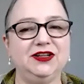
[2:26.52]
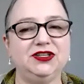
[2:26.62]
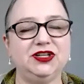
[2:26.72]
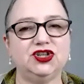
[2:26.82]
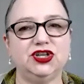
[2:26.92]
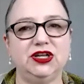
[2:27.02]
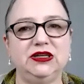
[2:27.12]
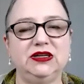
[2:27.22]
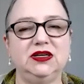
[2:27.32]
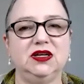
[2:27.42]
In
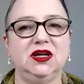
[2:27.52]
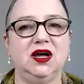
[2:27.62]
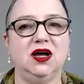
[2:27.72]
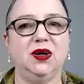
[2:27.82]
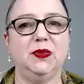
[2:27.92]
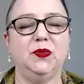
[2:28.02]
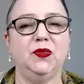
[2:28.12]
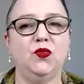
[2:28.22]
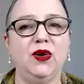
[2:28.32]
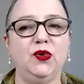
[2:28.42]
addition,
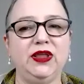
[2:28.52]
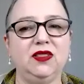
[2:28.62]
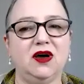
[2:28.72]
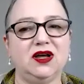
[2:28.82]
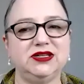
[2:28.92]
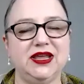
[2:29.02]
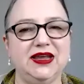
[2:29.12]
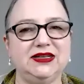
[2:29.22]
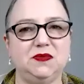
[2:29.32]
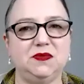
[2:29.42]
when we lost
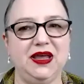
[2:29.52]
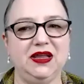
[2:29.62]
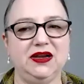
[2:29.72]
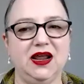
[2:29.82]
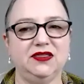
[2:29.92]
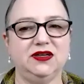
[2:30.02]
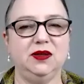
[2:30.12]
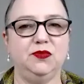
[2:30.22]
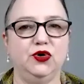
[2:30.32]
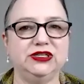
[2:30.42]
Kate Spade and
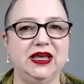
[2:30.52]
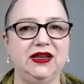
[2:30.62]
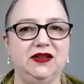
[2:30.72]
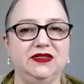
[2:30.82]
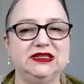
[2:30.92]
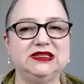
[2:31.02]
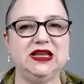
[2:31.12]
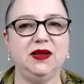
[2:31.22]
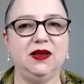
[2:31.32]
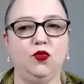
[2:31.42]
Anthony Bourdain in the
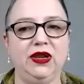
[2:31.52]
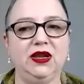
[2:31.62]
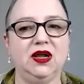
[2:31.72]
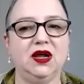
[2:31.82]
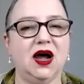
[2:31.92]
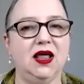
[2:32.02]
same week,